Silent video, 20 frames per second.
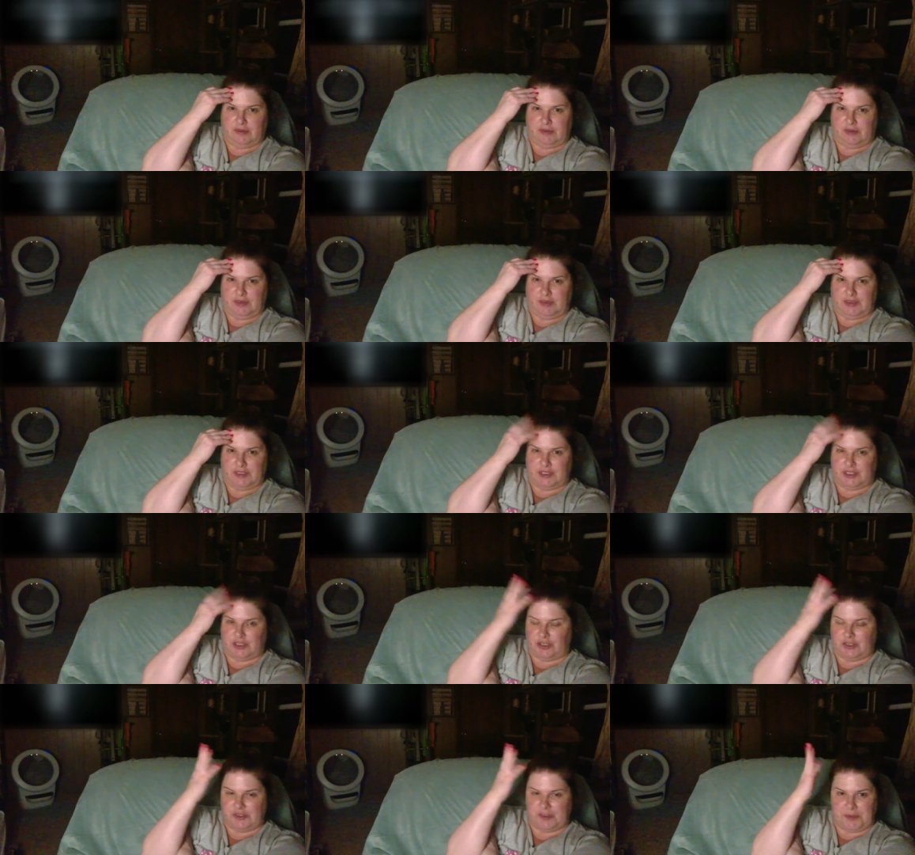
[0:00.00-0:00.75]

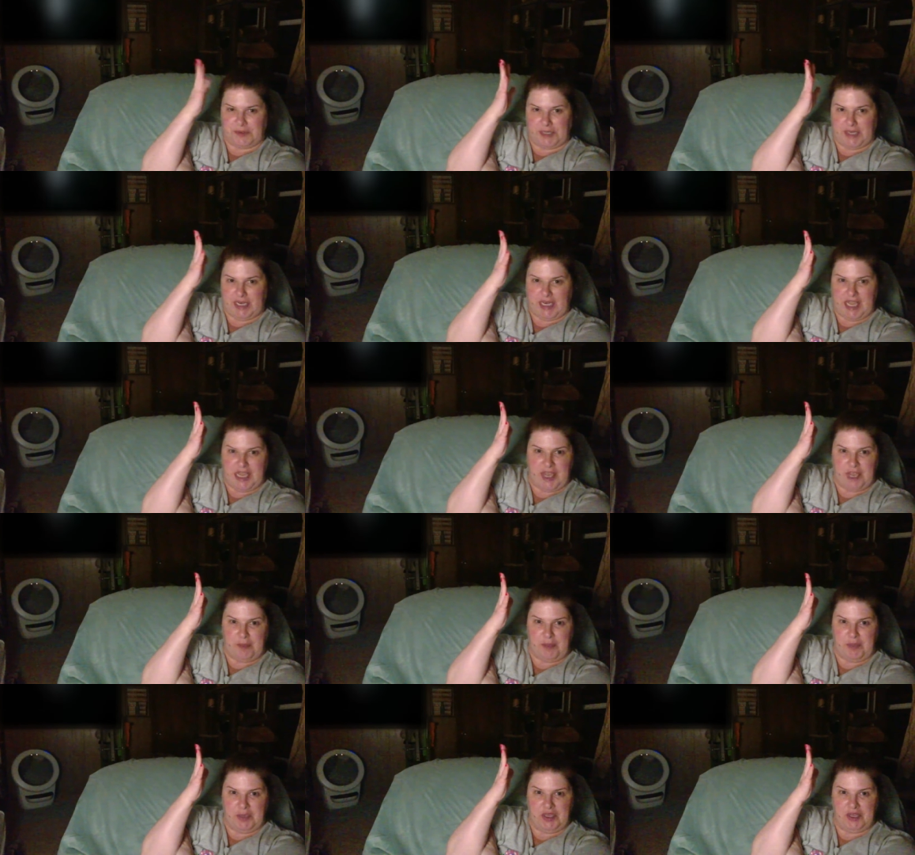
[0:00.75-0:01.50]
Starts with an
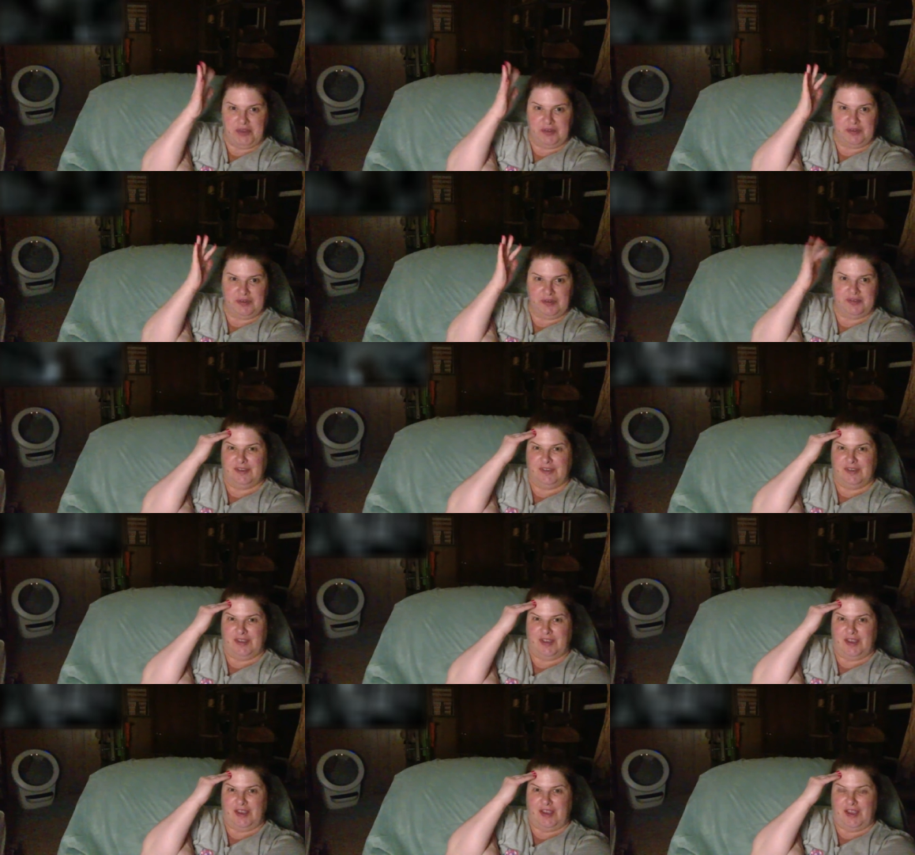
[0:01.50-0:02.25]
M.
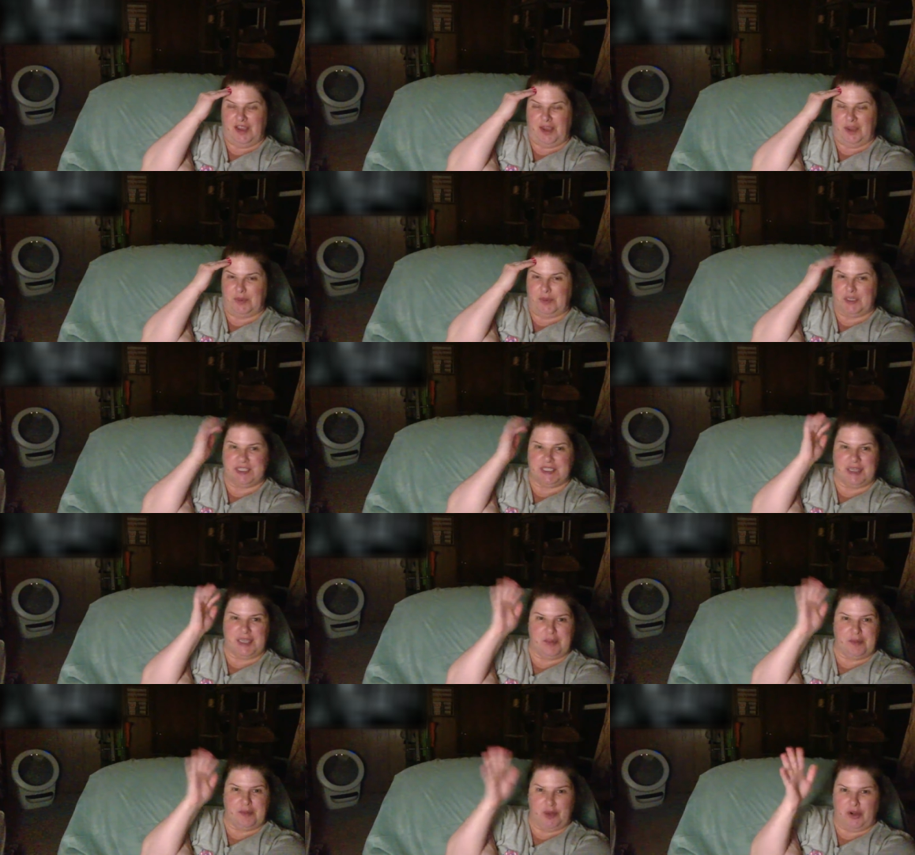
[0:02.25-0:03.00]
I want to
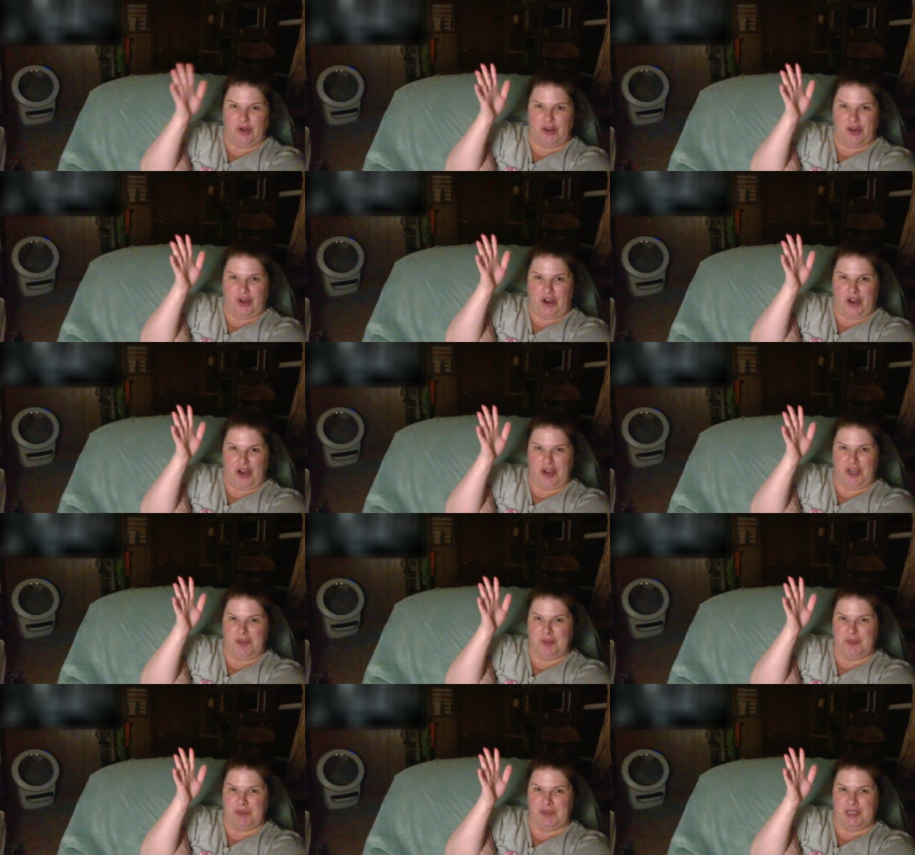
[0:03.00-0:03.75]
say
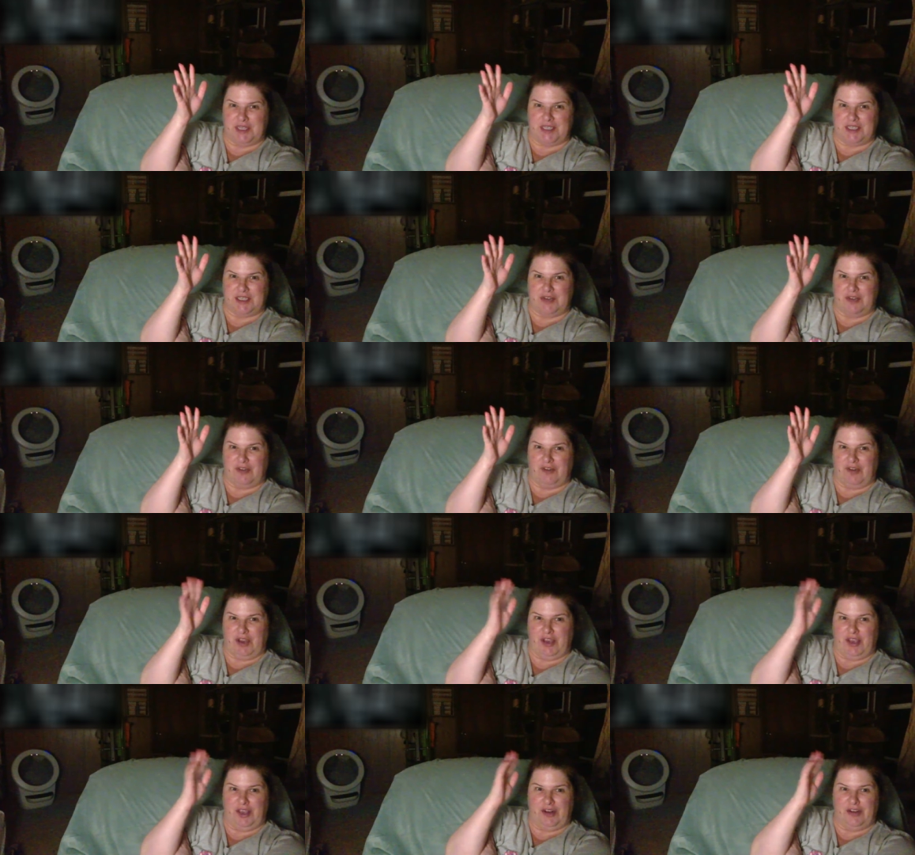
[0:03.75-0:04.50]
Murdoch, but that's not
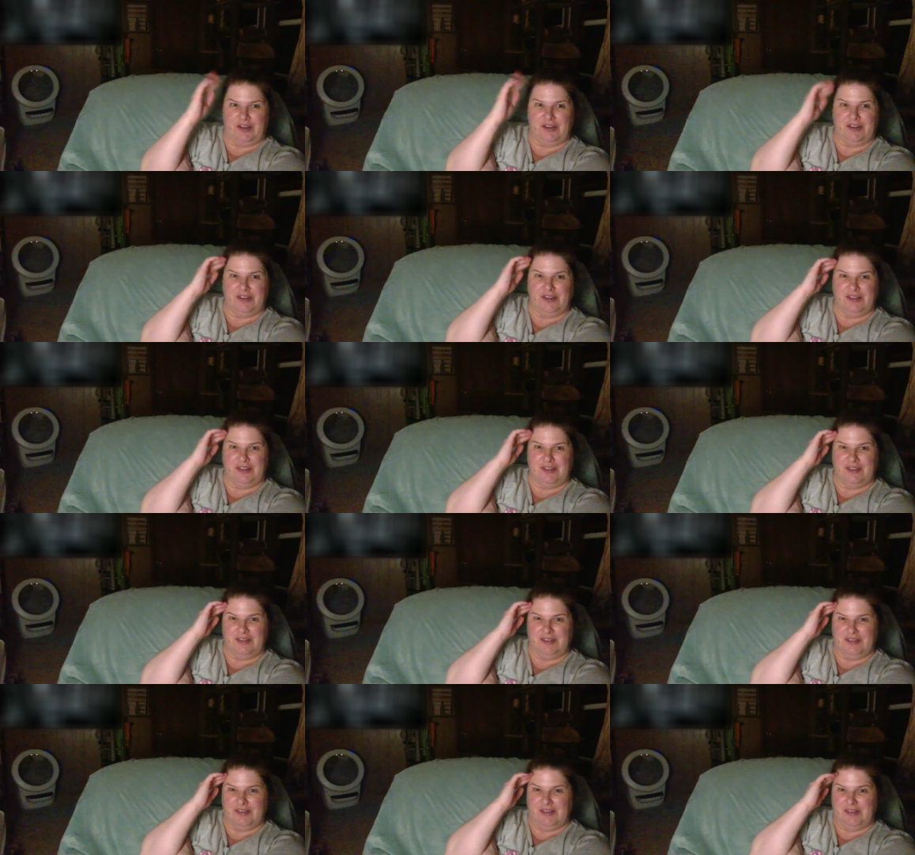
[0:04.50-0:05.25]
right.
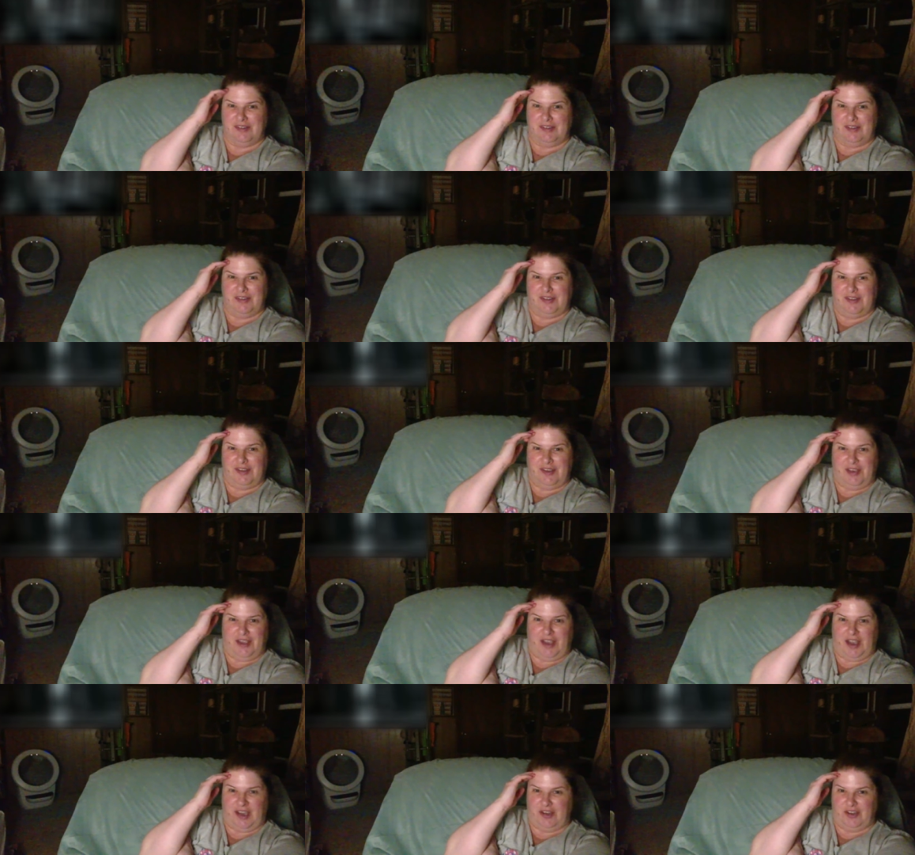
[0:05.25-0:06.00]

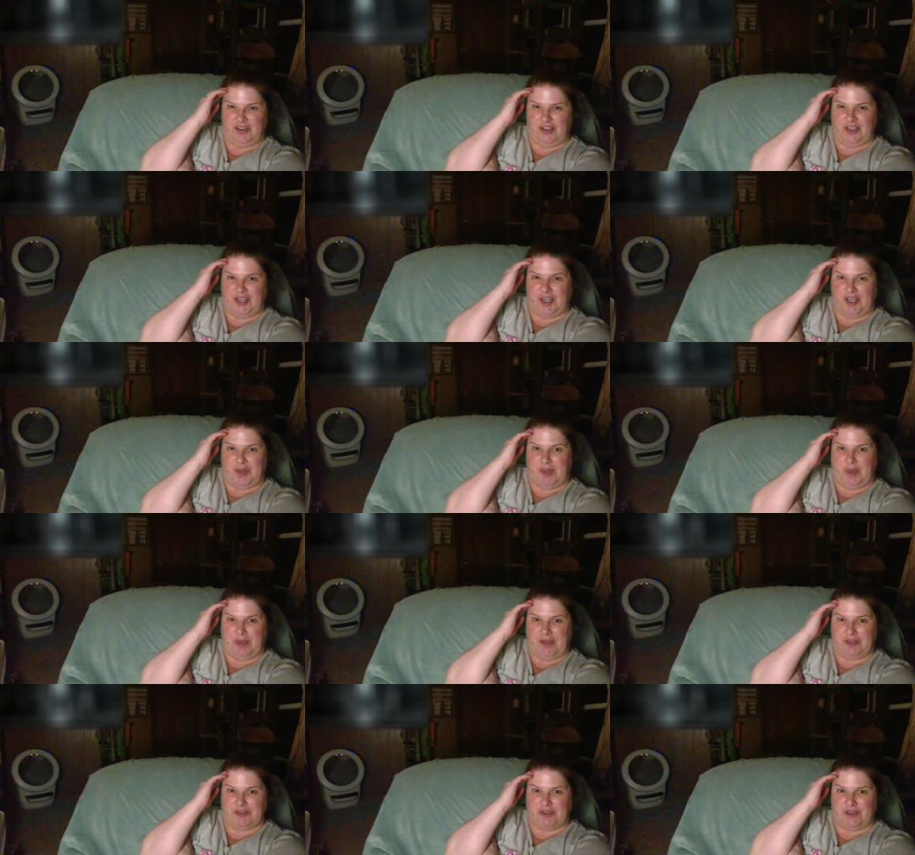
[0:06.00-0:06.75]
I'll look it up
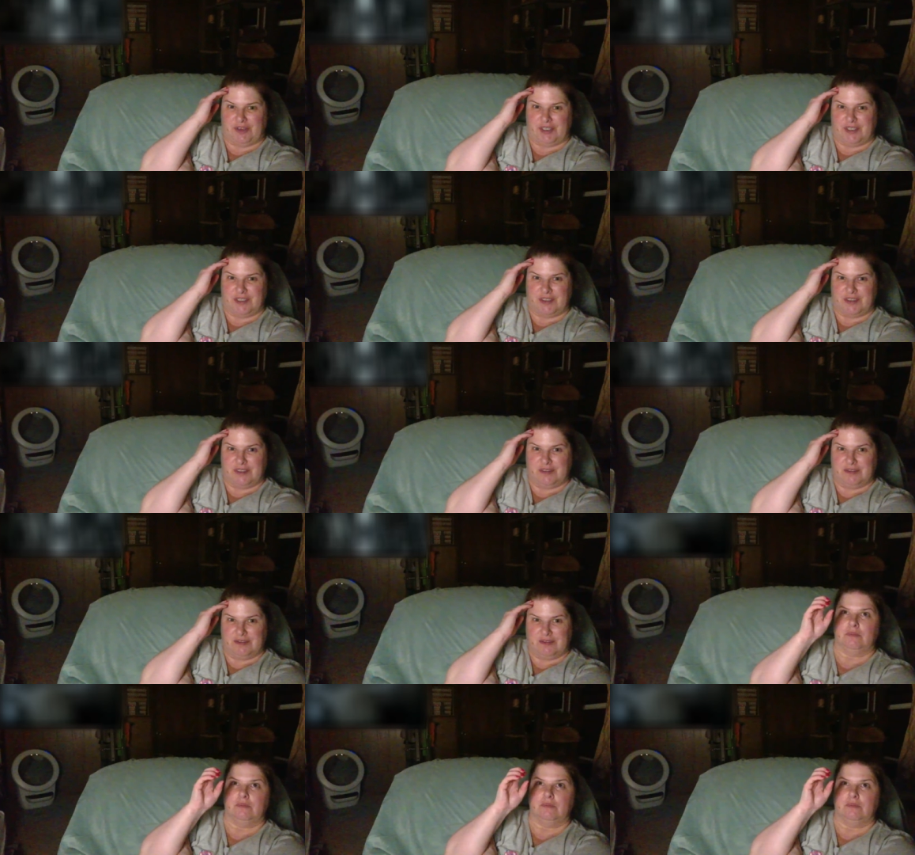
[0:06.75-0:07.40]
after this.